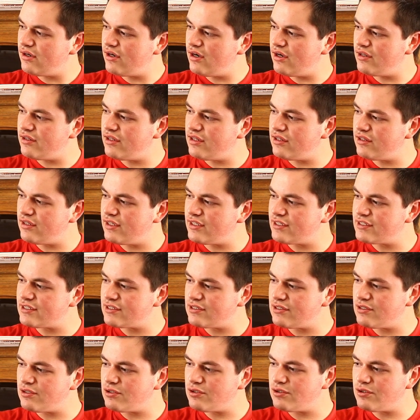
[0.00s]
and then they
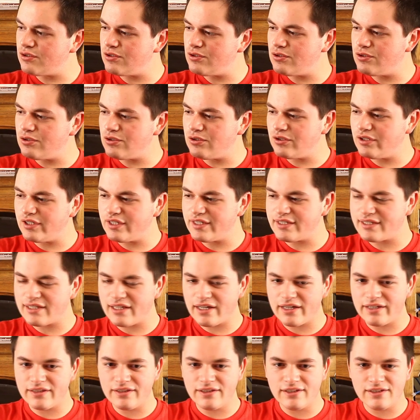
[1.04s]
slowly
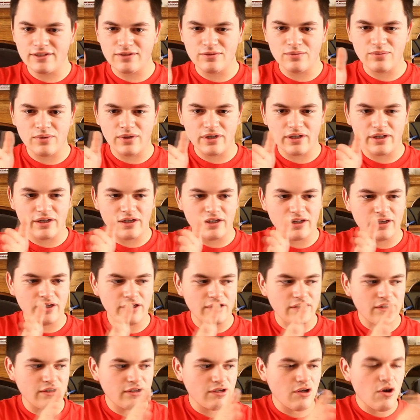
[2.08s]
slide this
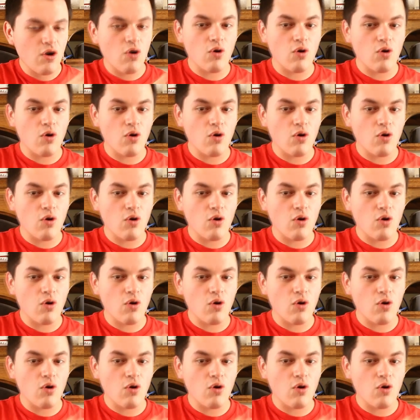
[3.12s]
way,